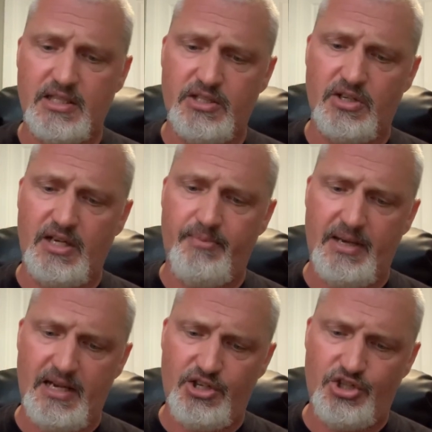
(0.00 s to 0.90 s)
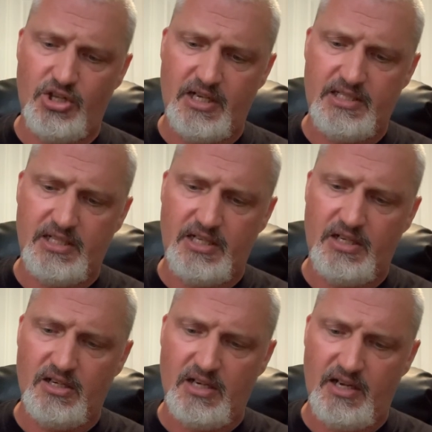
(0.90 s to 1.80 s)
Is there any band shots in
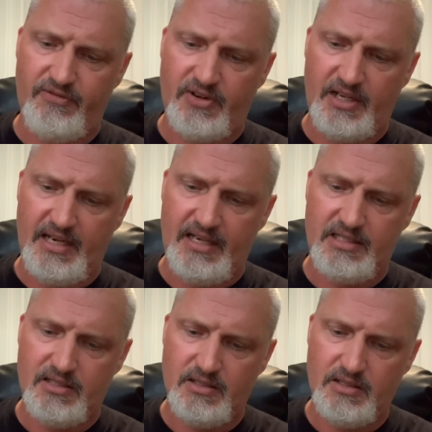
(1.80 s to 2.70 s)
here? I forget.